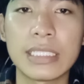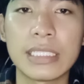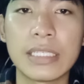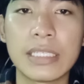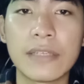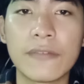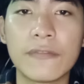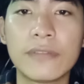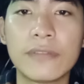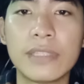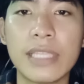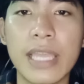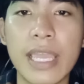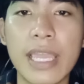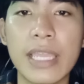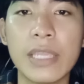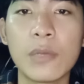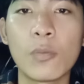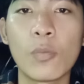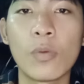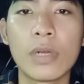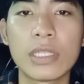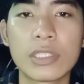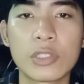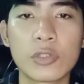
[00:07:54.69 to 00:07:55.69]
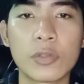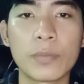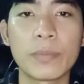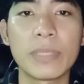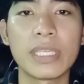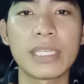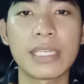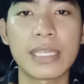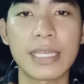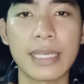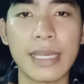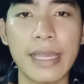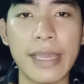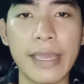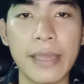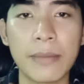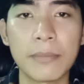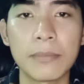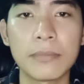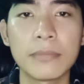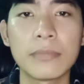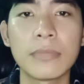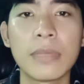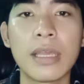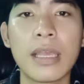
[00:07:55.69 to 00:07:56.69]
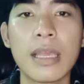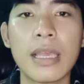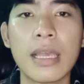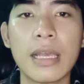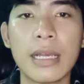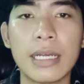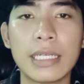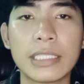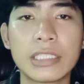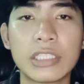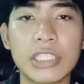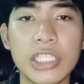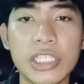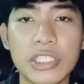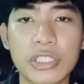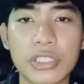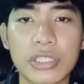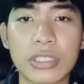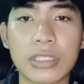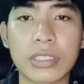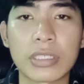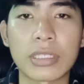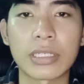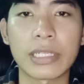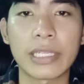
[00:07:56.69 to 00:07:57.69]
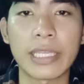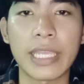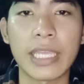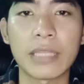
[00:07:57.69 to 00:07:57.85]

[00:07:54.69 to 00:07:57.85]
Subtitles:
if they want to become a teacher,